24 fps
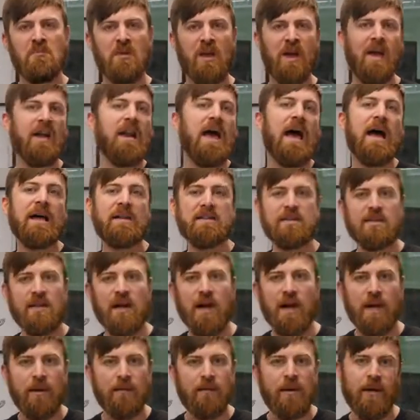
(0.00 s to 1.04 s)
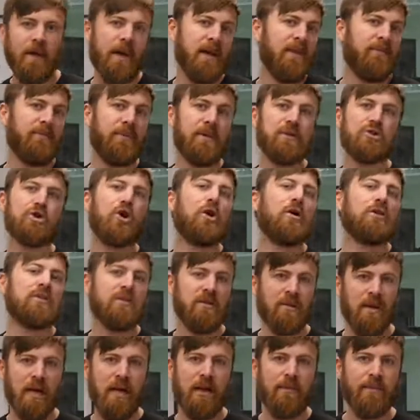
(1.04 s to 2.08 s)
an ads guy, and I've been talked a
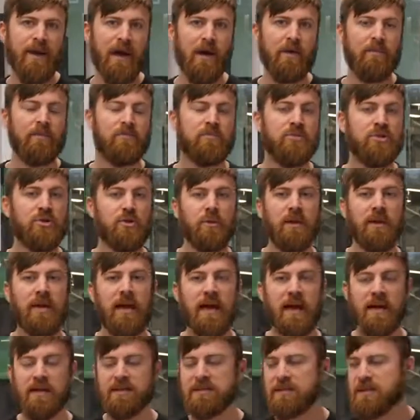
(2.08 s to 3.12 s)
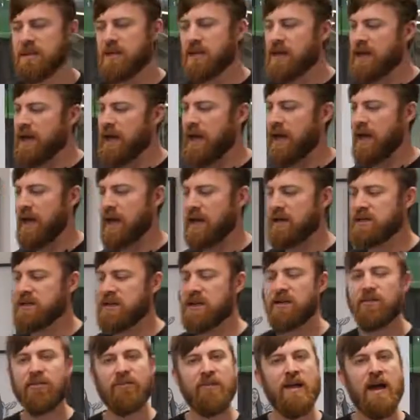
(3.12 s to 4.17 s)
lot about doing ads, and
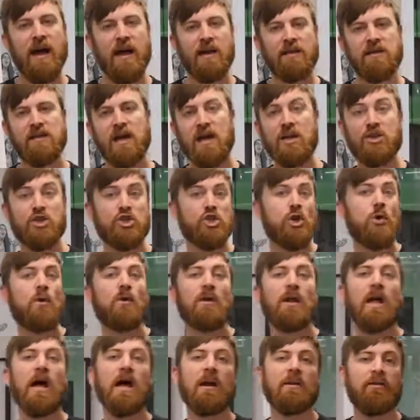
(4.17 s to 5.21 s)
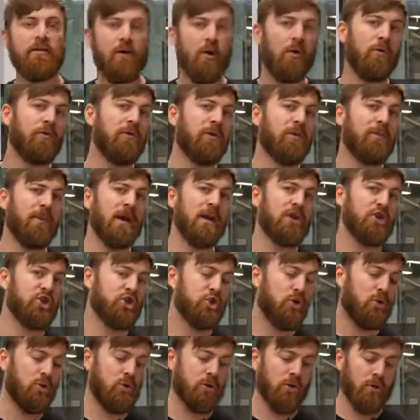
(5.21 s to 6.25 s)
in fact, I show a lot of over my
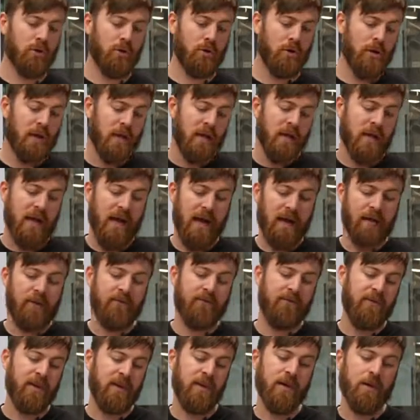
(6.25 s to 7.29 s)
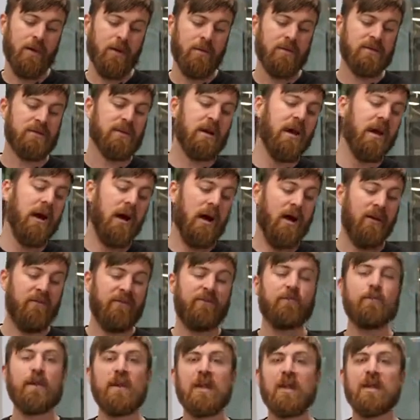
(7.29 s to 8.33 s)
shoulder kind of videos of
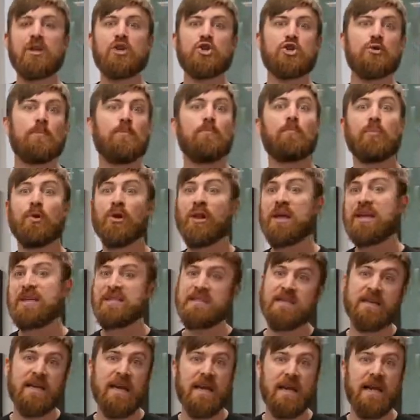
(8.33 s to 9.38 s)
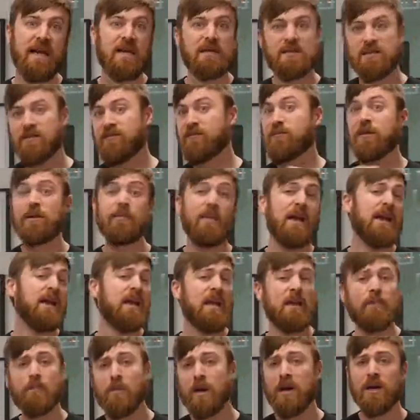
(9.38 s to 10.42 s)
me placing ads, of me
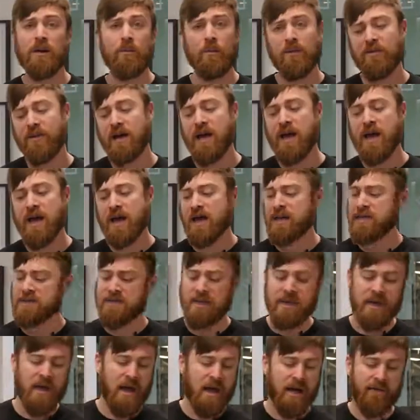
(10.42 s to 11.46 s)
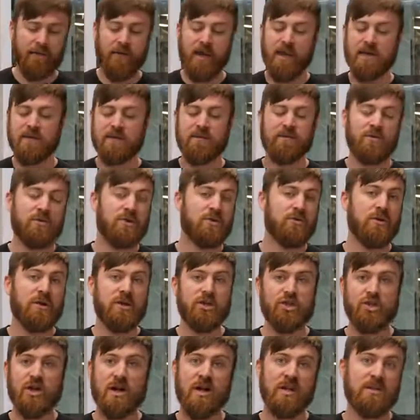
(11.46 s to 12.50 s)
making money with ads. I have lots of
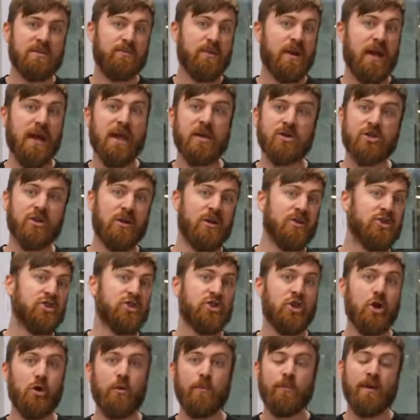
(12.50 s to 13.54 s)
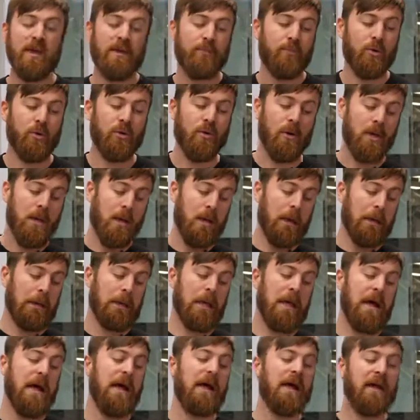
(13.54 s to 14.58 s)
screenshots, but I actually show people
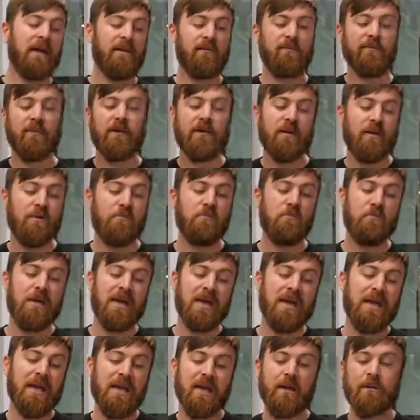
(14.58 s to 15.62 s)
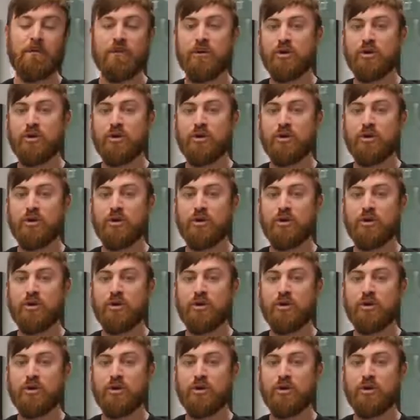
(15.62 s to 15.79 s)
live me